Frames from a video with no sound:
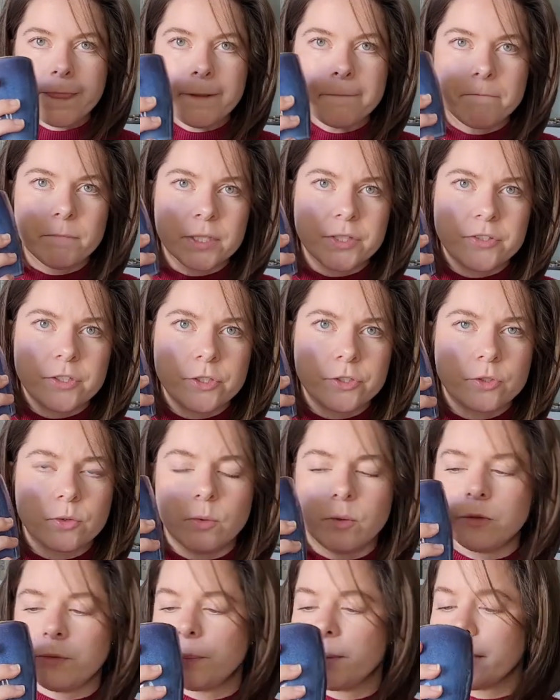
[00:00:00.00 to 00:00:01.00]
My tea is
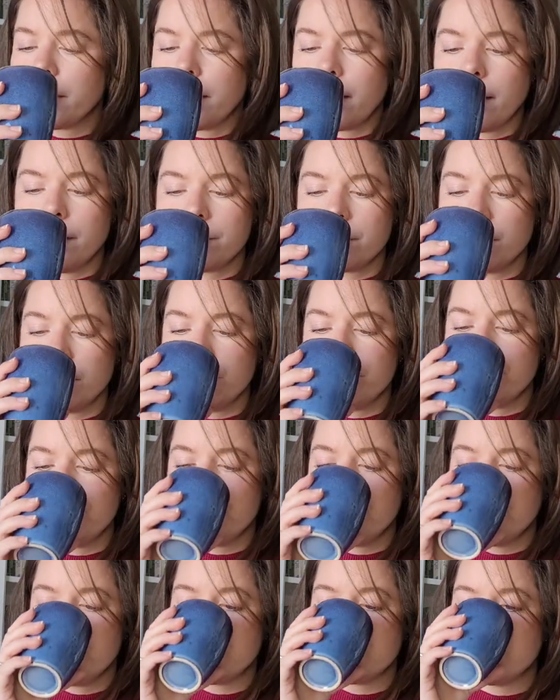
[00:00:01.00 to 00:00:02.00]
cold, but I haven't even
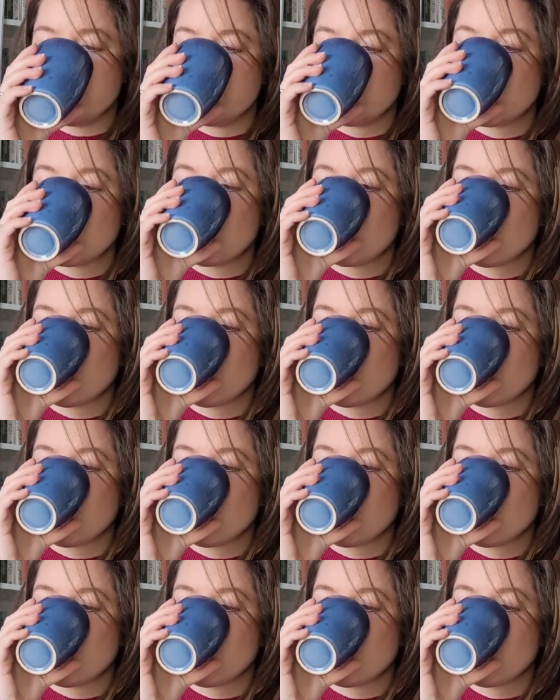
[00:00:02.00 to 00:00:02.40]
finished it.